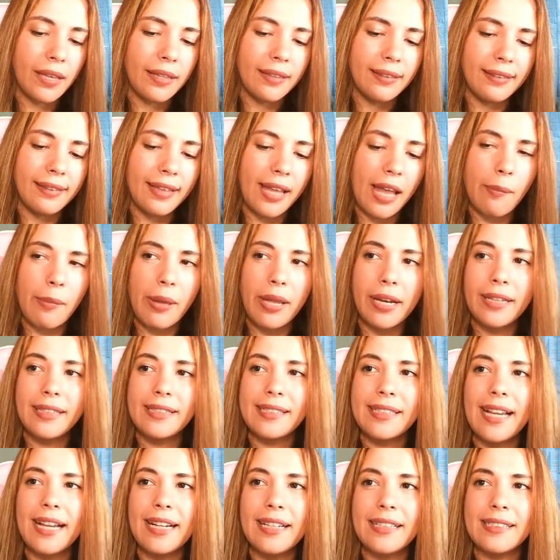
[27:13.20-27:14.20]
Damn it.
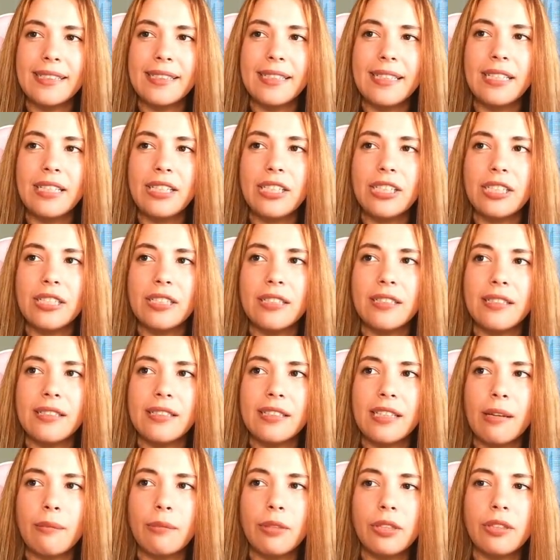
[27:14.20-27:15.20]
It's not a siege. This
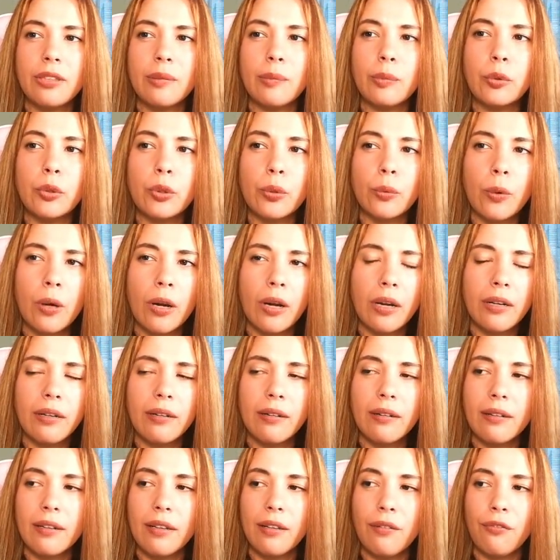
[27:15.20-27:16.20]
time the Timur
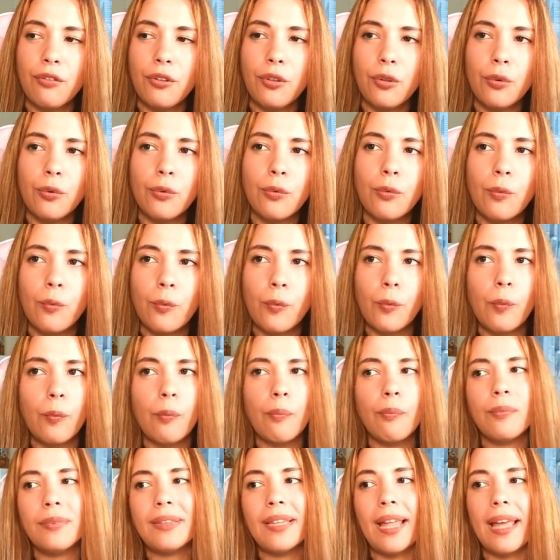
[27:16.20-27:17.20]
one. If you
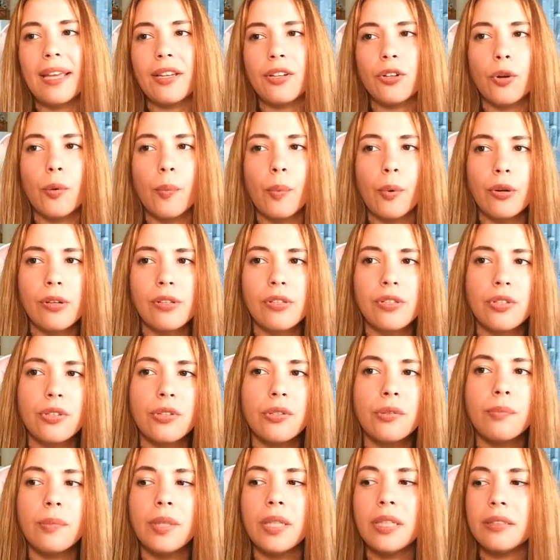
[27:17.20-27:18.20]
like your opponents
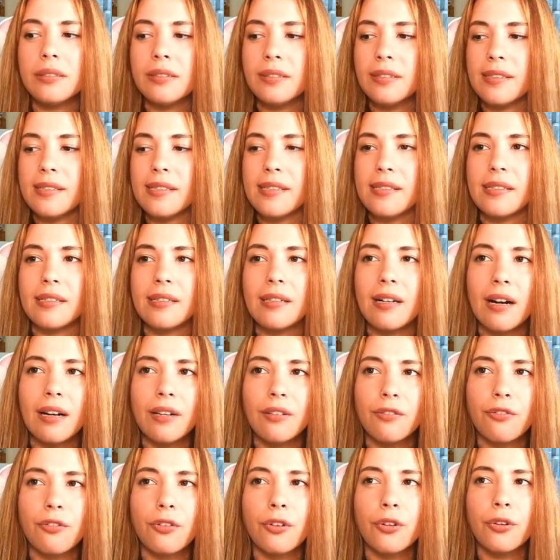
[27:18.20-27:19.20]
to mill, this is the
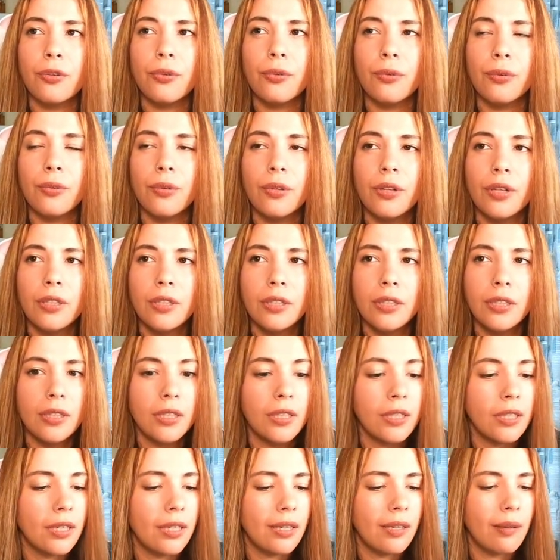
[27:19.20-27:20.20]
card for you.
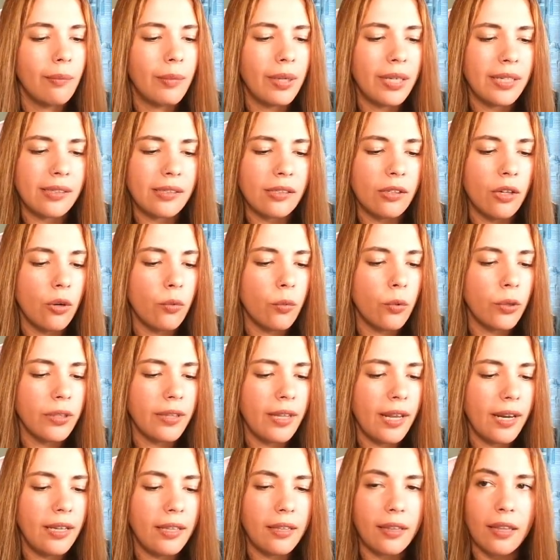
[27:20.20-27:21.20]
But it's not worth
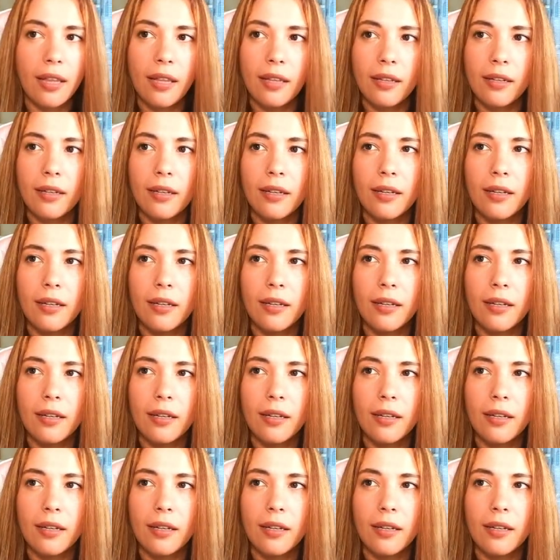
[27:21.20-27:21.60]
anything.